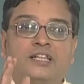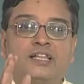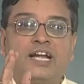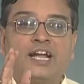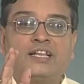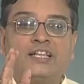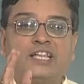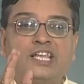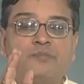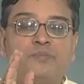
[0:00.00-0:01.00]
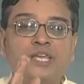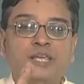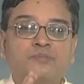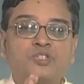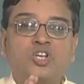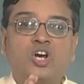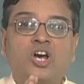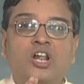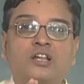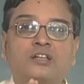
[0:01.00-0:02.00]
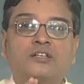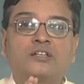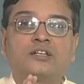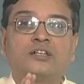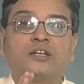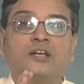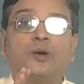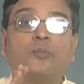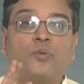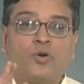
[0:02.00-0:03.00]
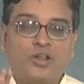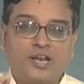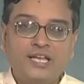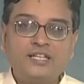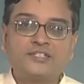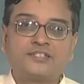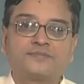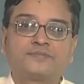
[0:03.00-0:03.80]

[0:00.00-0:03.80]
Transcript: that the beams are polarized,